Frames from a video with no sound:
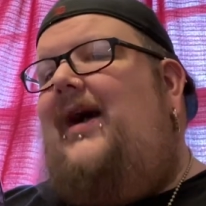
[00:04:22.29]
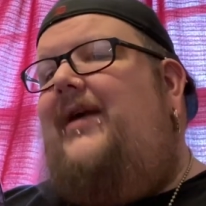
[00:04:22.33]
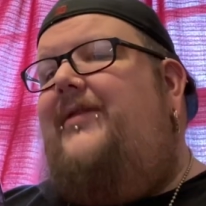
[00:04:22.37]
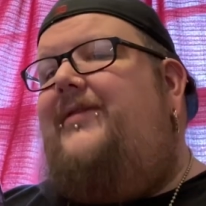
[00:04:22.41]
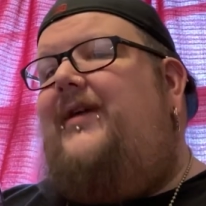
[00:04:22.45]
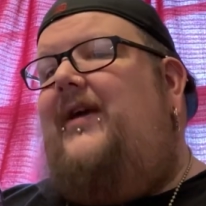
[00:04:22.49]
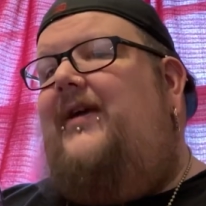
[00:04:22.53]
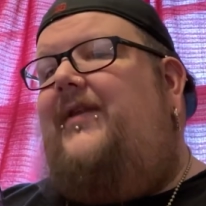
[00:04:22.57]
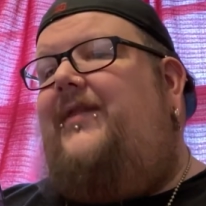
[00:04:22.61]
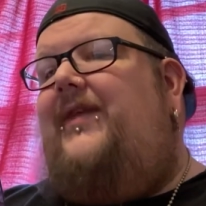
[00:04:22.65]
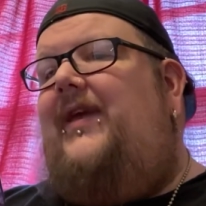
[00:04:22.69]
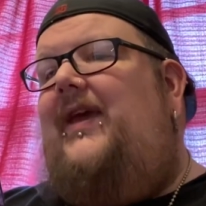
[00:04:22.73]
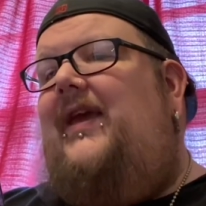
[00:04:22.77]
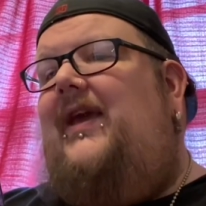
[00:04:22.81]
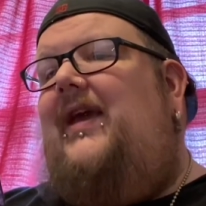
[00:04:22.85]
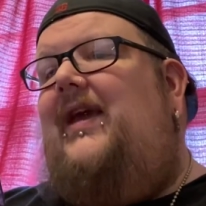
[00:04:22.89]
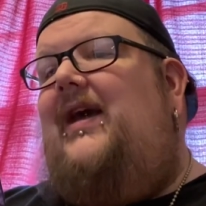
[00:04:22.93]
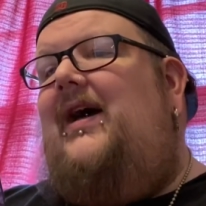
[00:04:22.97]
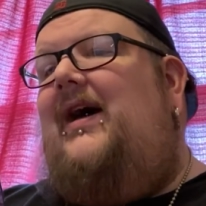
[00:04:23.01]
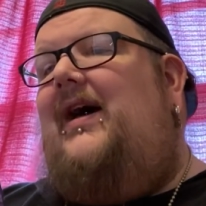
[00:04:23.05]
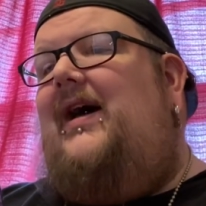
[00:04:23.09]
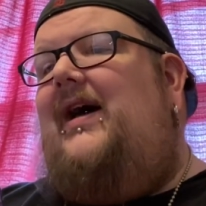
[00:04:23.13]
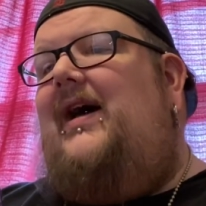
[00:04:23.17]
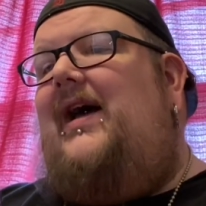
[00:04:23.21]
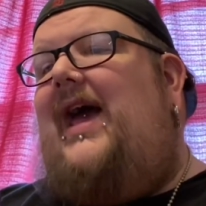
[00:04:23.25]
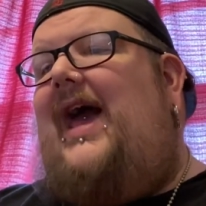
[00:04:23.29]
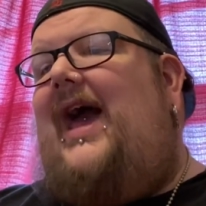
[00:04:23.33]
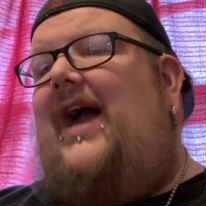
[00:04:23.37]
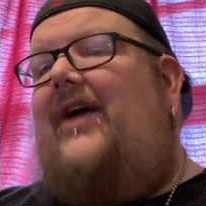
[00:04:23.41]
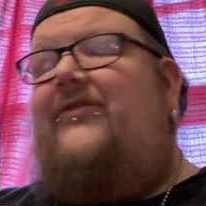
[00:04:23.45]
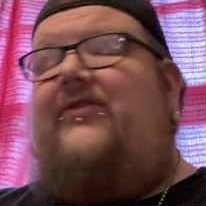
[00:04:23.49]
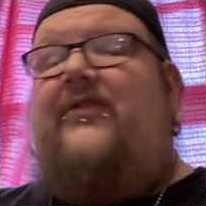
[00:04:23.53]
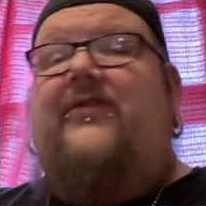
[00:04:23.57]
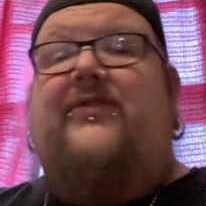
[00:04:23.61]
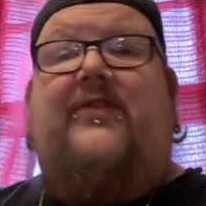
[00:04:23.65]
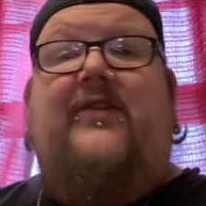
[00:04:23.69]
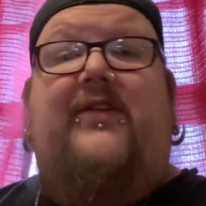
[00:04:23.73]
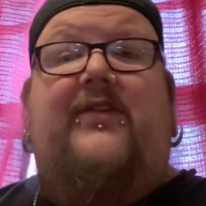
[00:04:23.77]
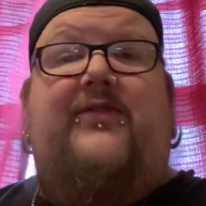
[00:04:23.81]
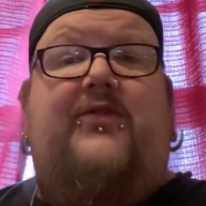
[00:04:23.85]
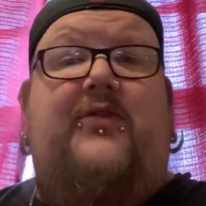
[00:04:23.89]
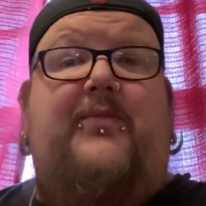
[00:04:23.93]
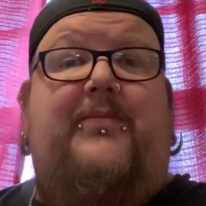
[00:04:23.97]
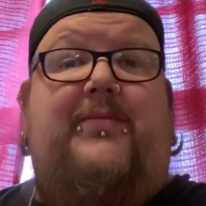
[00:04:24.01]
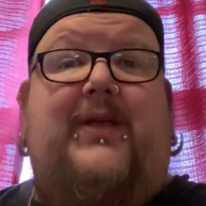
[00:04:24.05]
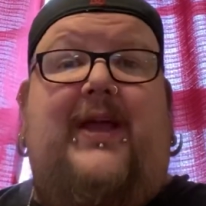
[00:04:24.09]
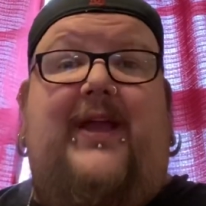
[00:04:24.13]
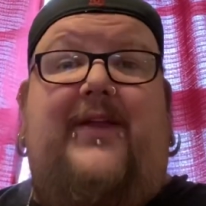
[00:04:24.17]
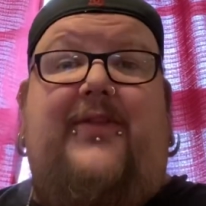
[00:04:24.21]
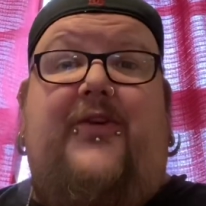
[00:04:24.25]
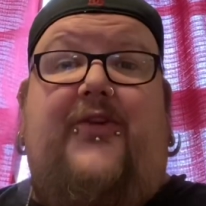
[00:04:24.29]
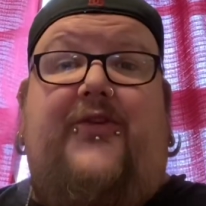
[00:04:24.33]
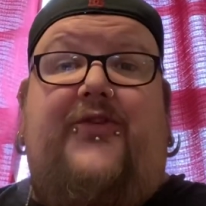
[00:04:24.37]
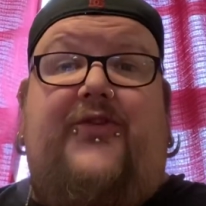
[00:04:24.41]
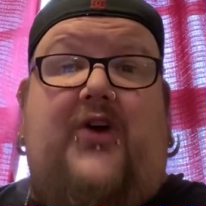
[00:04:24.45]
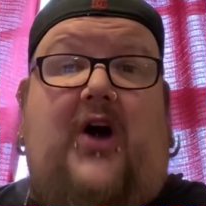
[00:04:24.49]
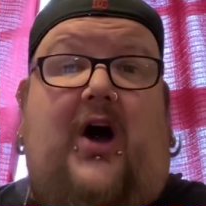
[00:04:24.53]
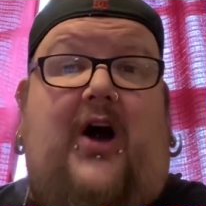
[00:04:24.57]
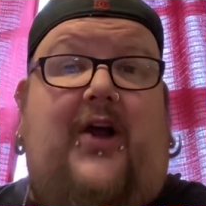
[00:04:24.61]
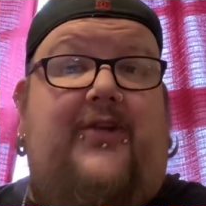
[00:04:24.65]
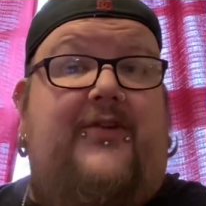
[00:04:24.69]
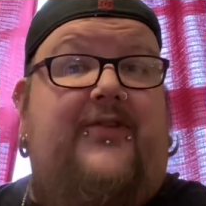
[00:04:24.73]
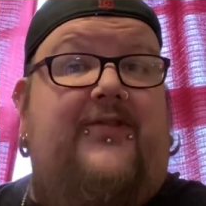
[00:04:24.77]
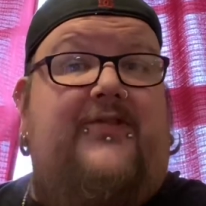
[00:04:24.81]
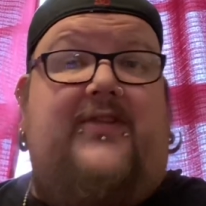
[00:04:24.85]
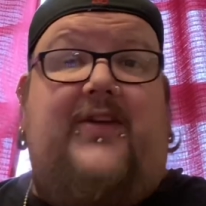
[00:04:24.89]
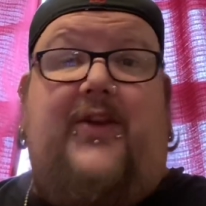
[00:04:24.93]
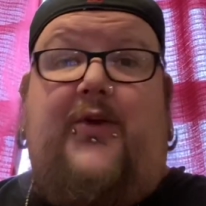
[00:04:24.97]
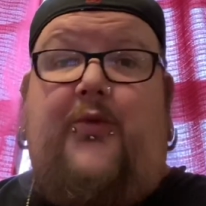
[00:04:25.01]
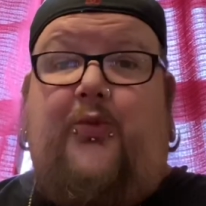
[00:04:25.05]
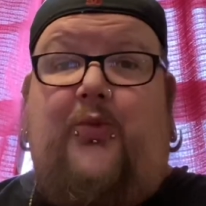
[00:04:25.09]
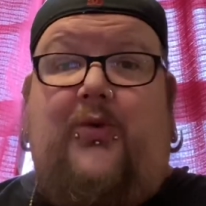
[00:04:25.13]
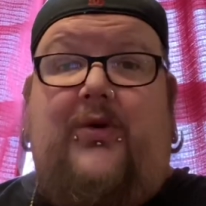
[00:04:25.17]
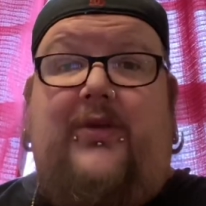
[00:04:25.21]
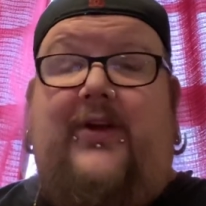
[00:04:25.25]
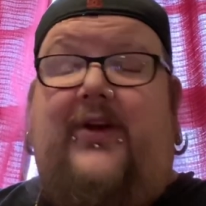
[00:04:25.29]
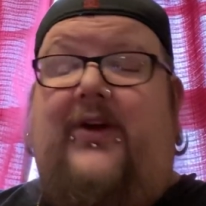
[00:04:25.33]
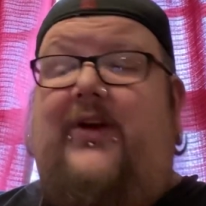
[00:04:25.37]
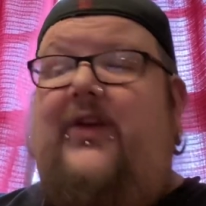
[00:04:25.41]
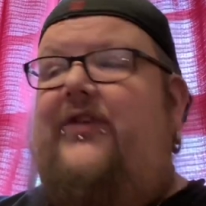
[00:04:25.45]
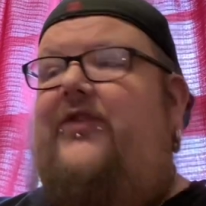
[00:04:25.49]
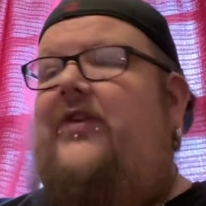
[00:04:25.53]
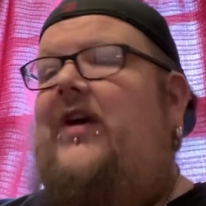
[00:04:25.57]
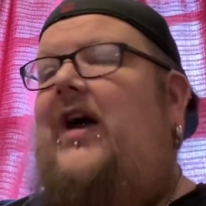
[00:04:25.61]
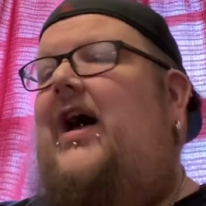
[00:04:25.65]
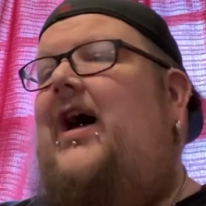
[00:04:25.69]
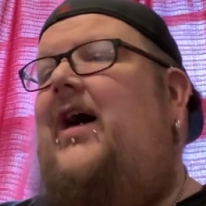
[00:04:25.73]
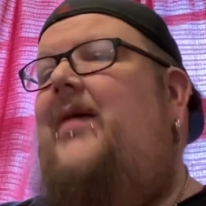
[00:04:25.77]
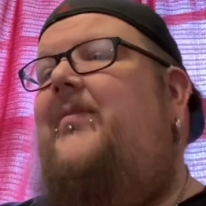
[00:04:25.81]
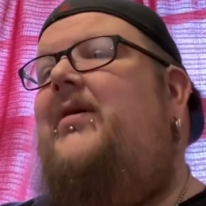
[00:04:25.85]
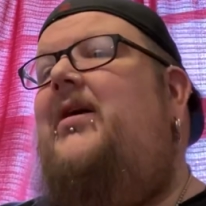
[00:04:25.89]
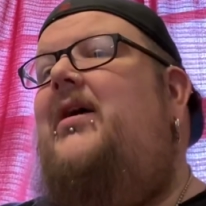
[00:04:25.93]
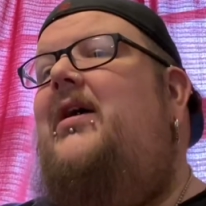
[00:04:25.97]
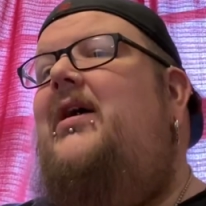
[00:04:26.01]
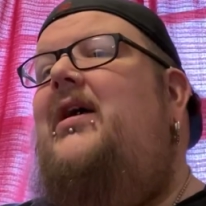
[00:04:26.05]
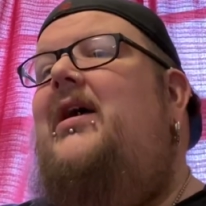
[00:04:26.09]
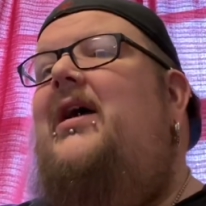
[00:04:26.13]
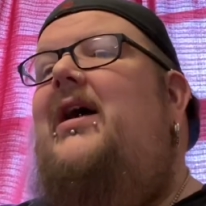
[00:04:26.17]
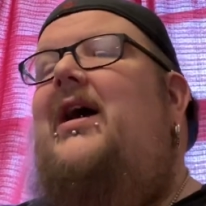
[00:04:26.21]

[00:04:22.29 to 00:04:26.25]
I think the actresses who played their daughters did a really good job.